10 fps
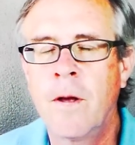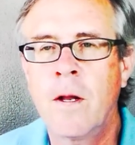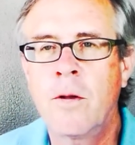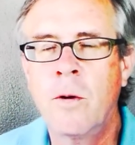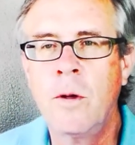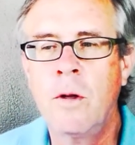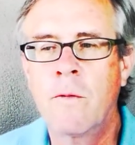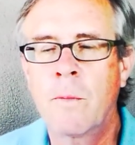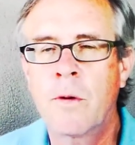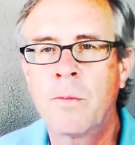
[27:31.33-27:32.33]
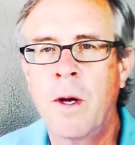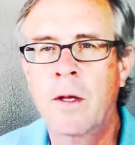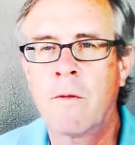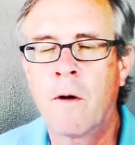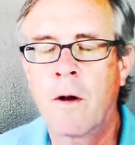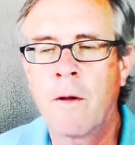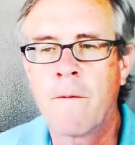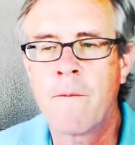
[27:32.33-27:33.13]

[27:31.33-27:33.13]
you get a totally different perspective on it.